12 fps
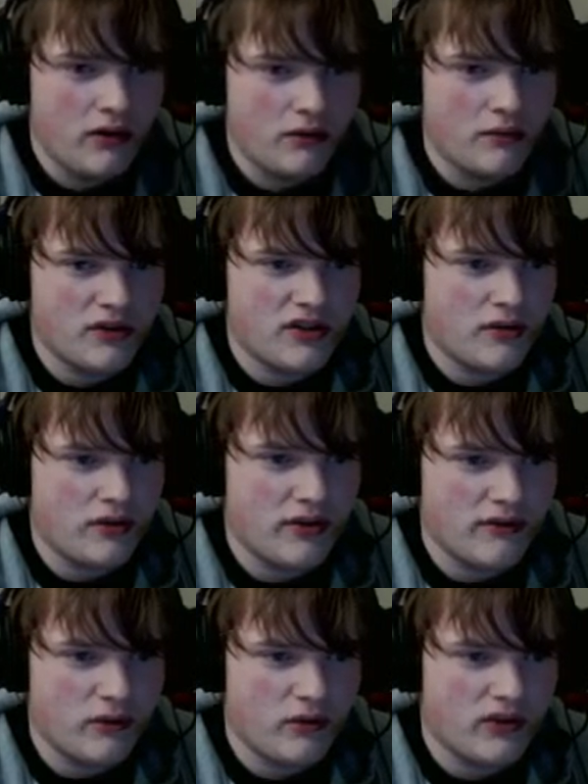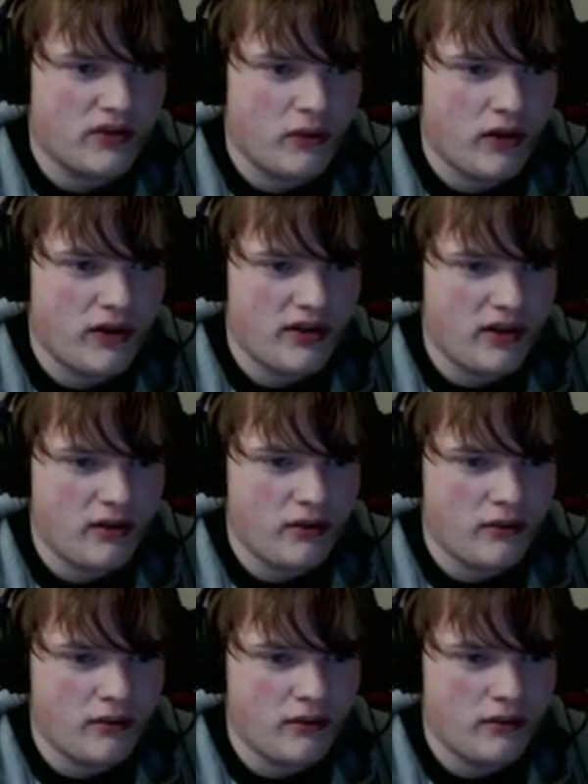Norman's store that forced the water
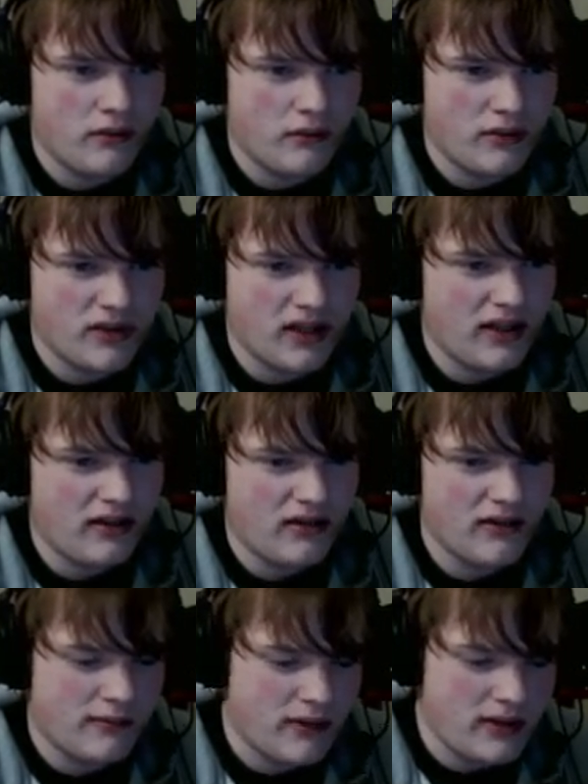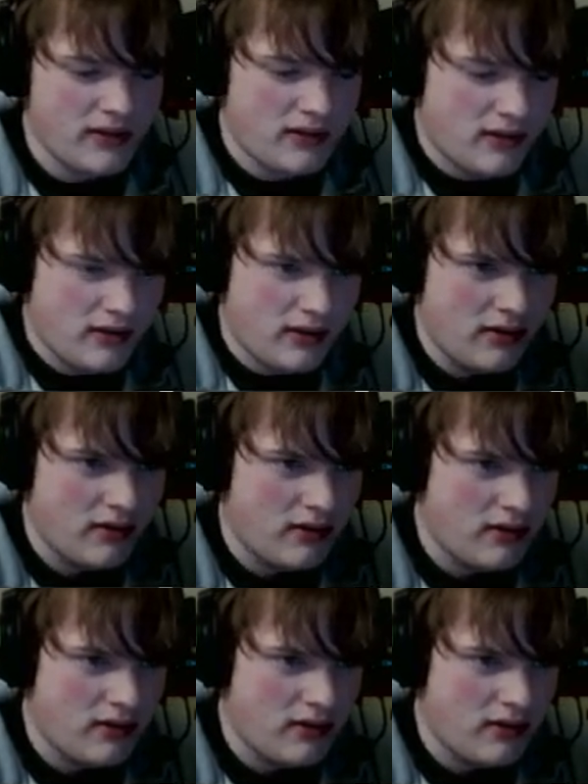tower. Was I at those places?